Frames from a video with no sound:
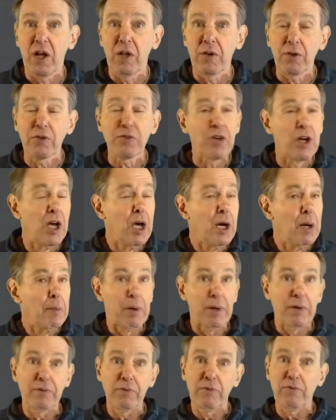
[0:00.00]
colors,
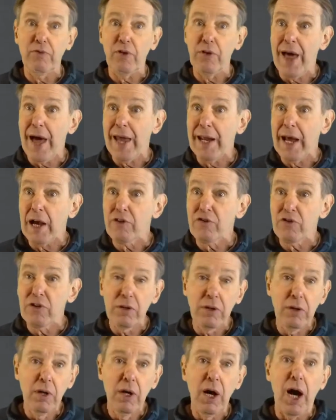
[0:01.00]
but for that
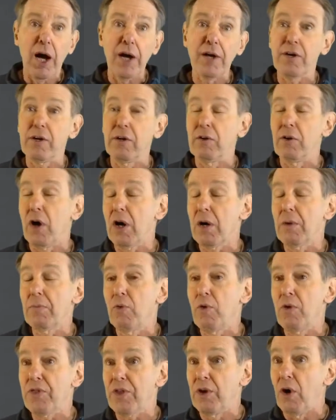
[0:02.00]
action, I could
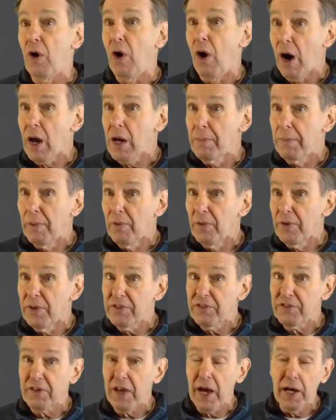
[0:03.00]
alarm with an audible
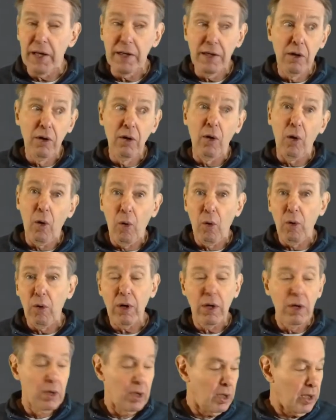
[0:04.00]
instead,
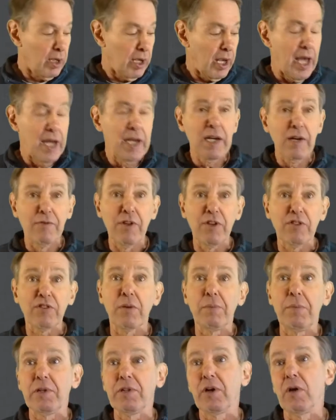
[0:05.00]
or any of
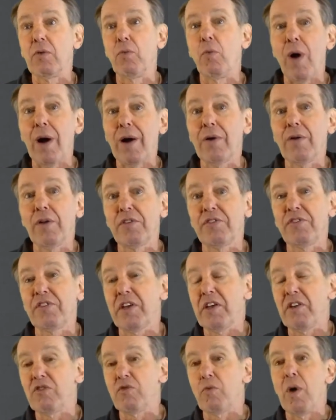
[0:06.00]
this could be done
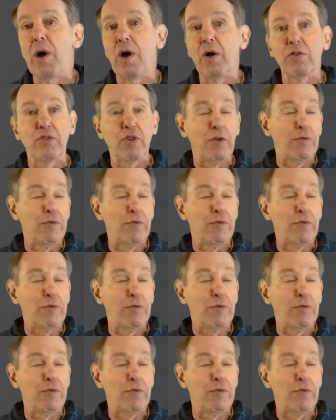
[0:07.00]
wirelessly as well.